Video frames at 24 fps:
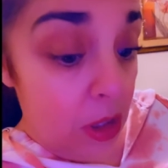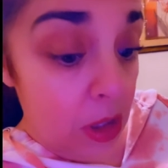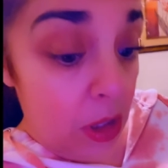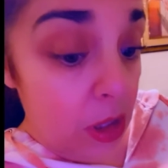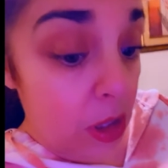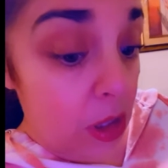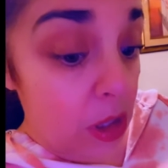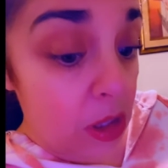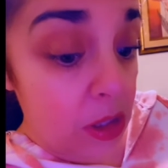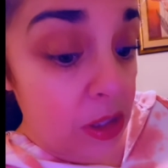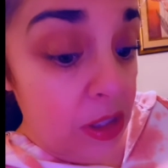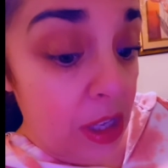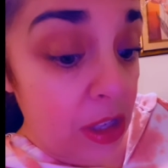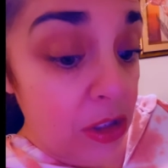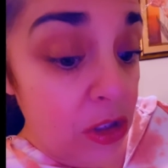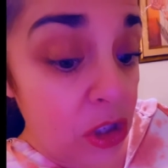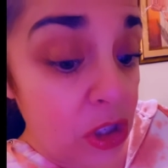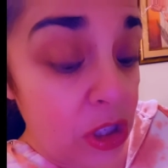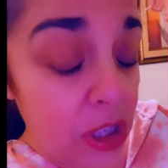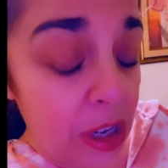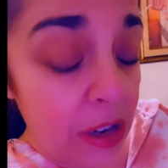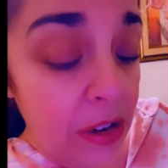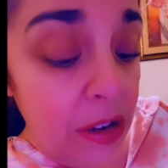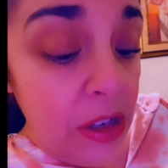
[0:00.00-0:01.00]

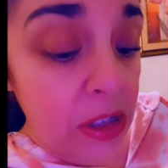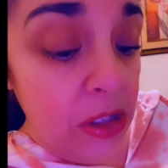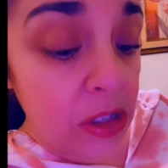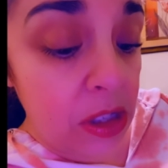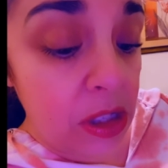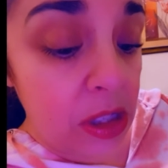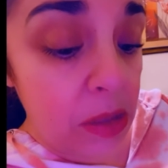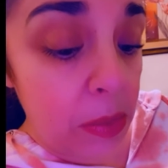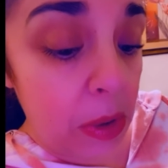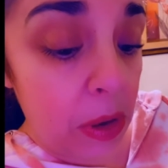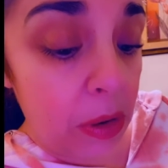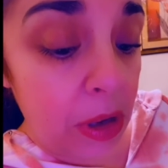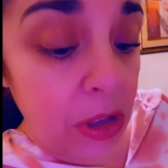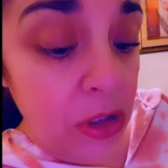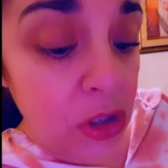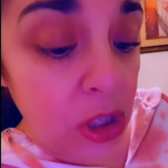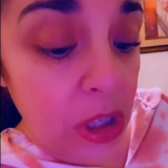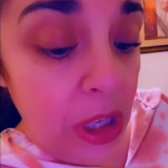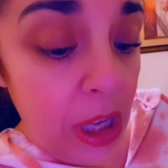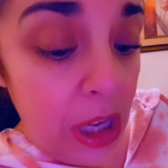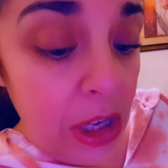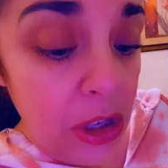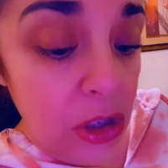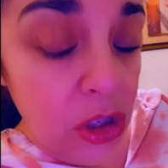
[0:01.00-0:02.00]
Sagittarius is about
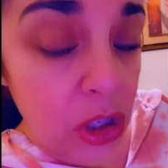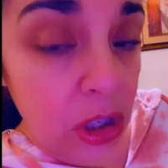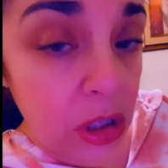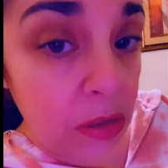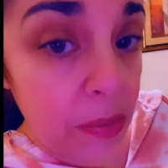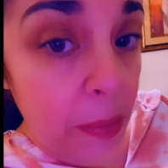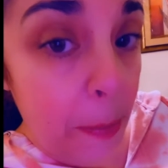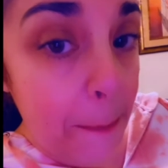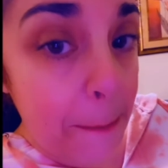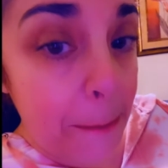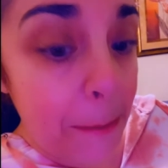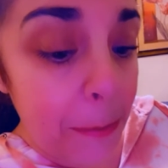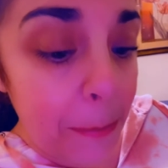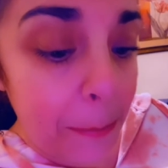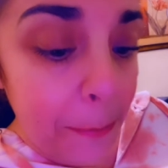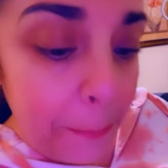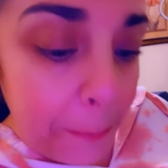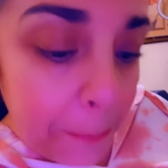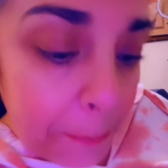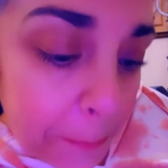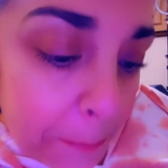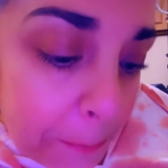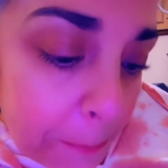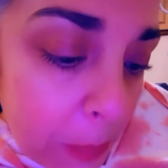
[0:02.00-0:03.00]
education,
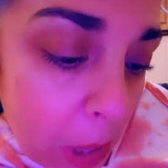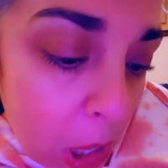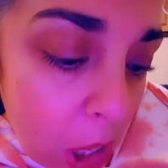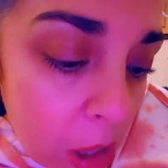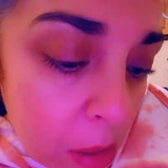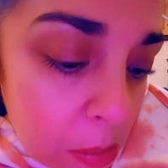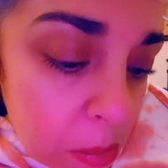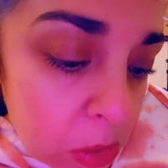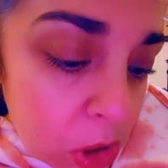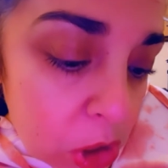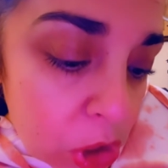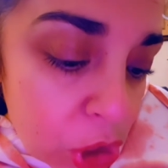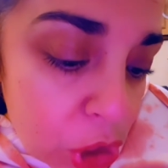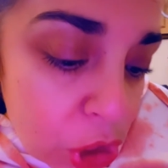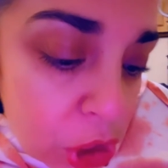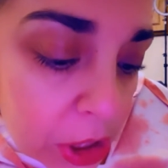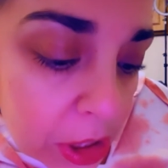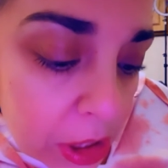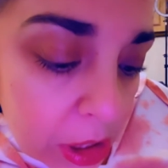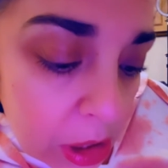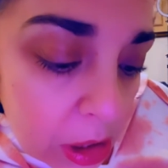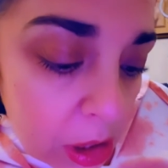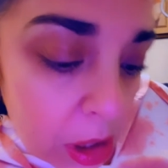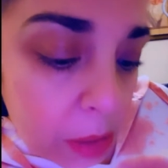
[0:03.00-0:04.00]

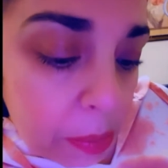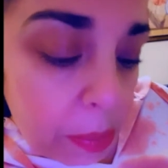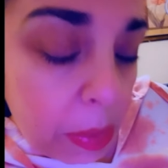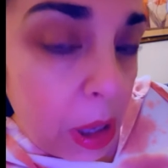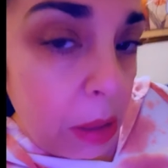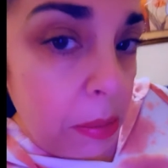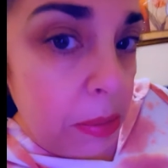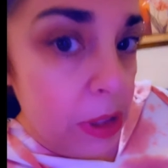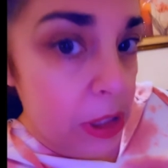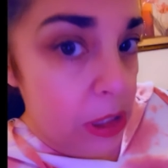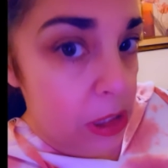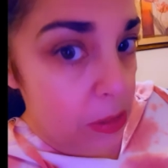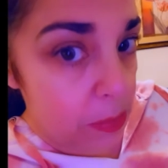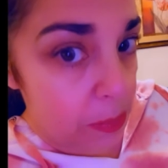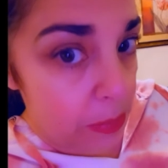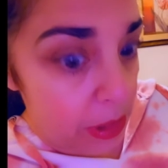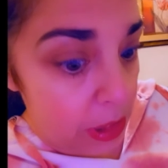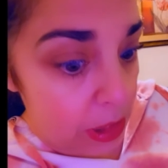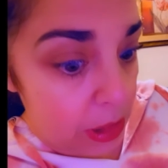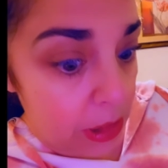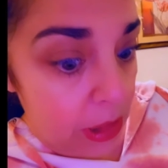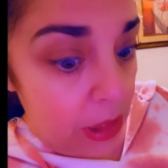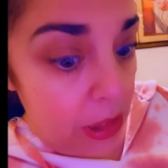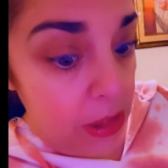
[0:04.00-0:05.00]
publishing, public
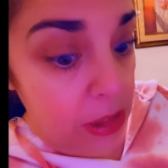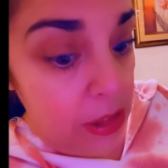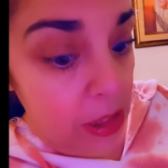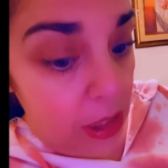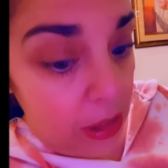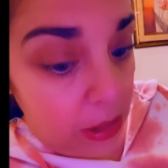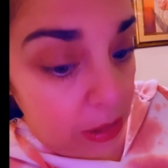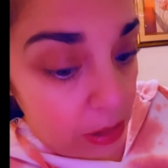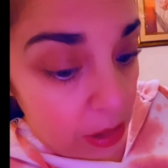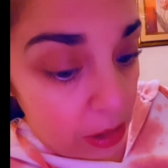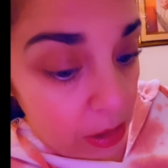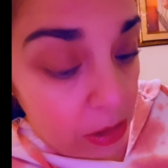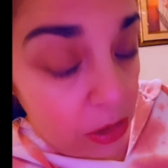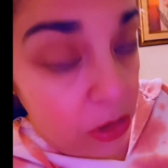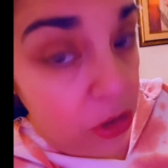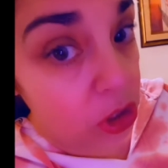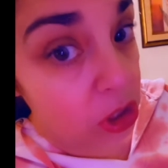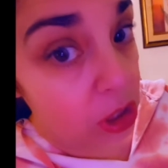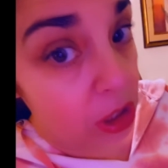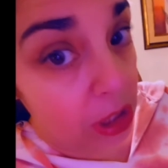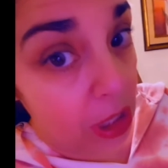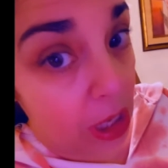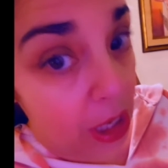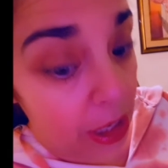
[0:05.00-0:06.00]
speaking, technology,
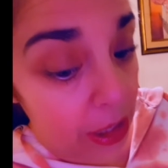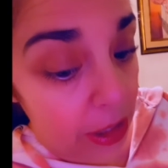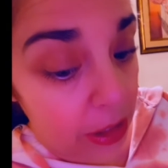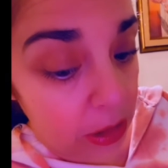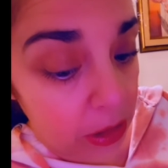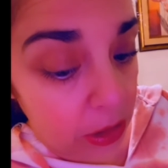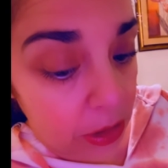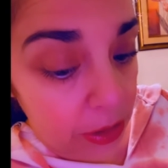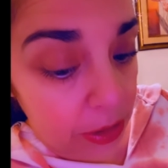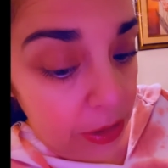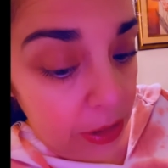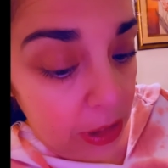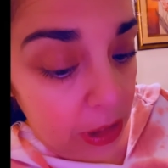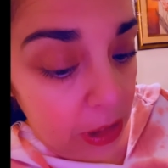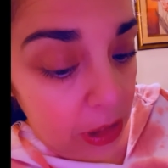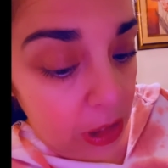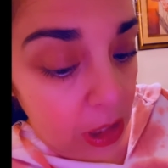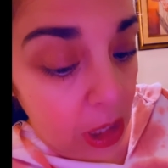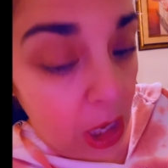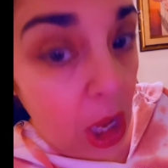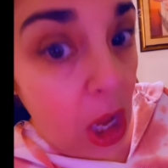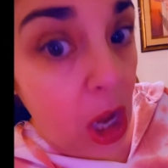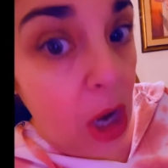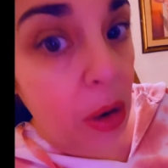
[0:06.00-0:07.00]
and higher learning,
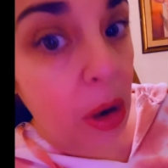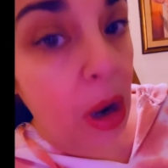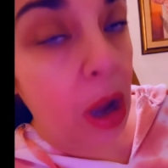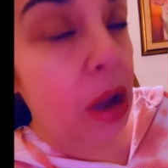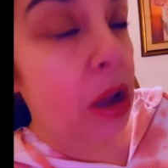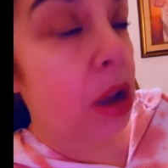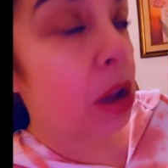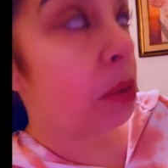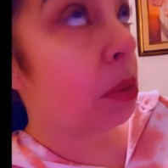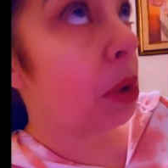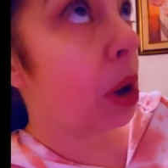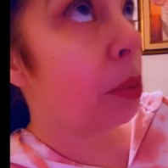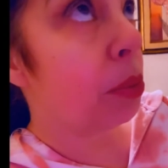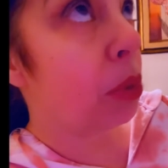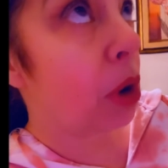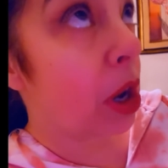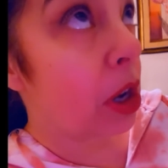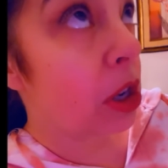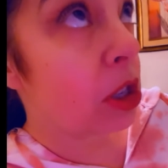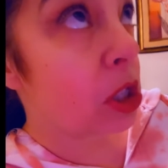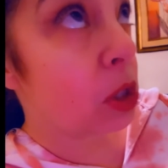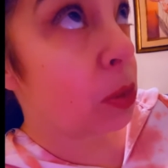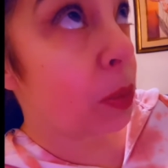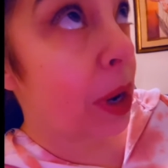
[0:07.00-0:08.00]
a broader
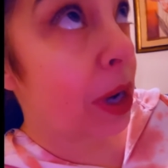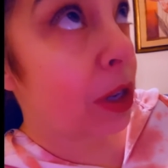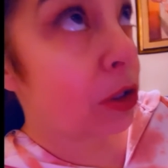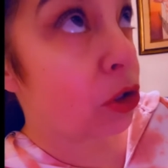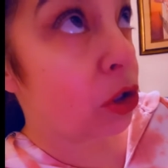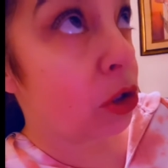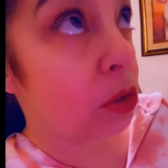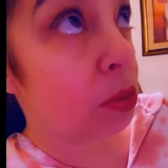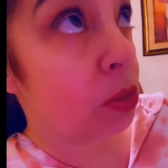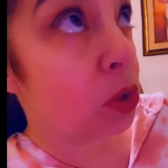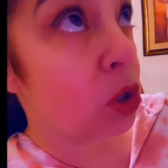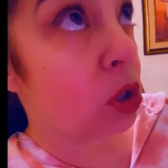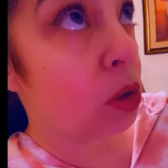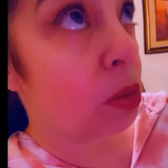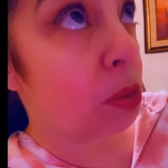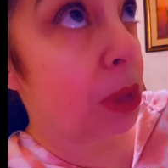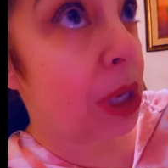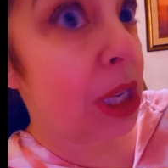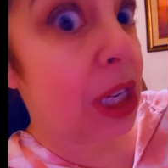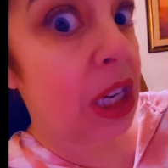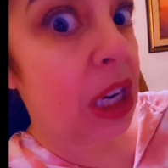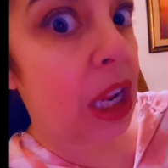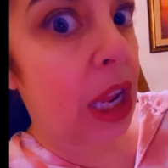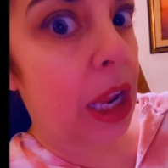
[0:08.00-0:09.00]
spectrum to
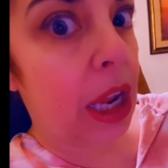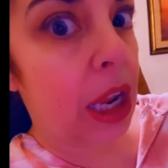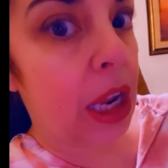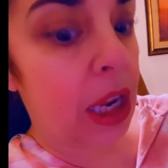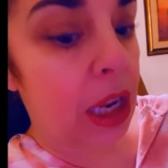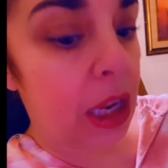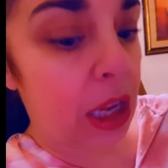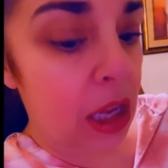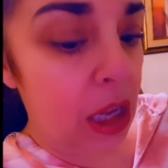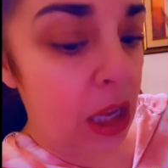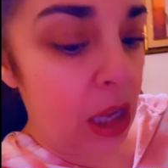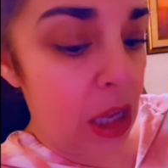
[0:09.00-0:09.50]
meet a